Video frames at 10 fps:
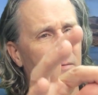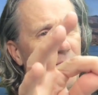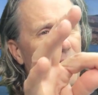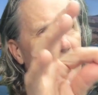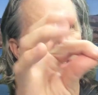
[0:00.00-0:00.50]

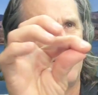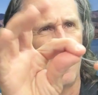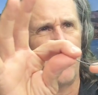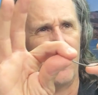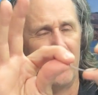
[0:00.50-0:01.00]
the
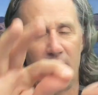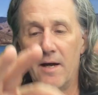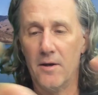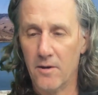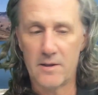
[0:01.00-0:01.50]
depth of that
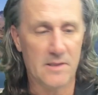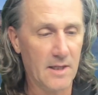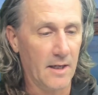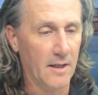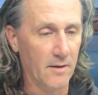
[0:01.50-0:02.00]
hook has got
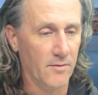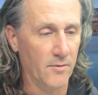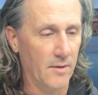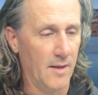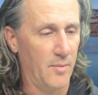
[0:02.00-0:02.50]
to get through
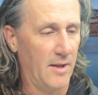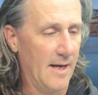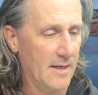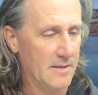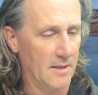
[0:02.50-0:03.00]
that
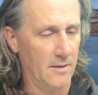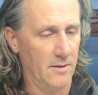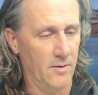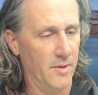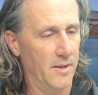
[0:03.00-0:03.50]
plastic a
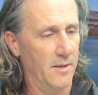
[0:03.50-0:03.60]
little bit.